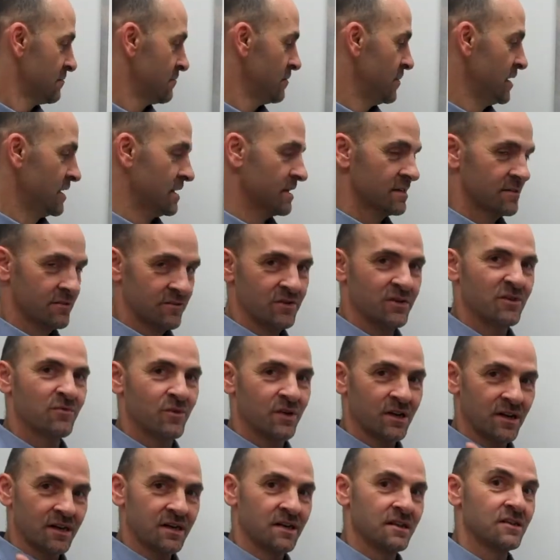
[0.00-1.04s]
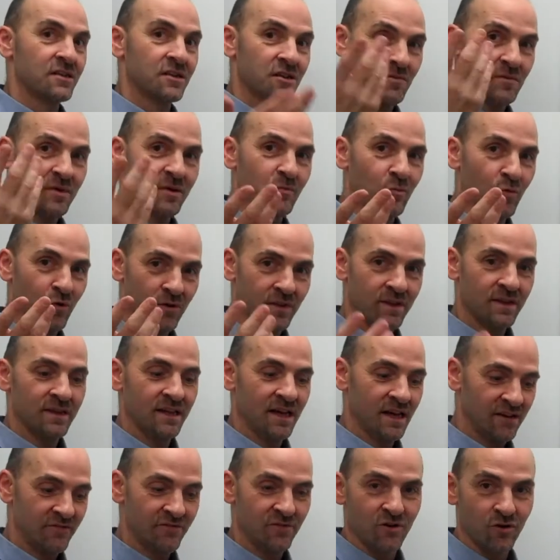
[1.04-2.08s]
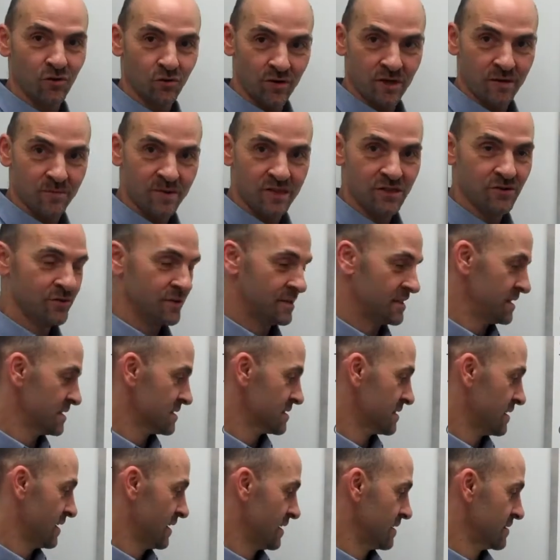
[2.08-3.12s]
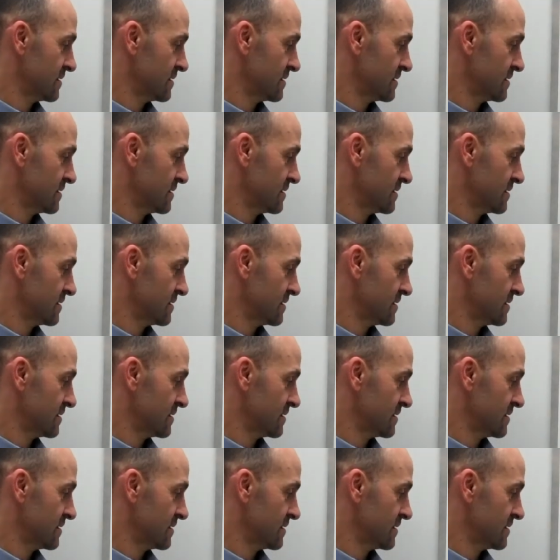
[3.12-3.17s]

But you want it a little bit more than that if you're going to be doing this thing.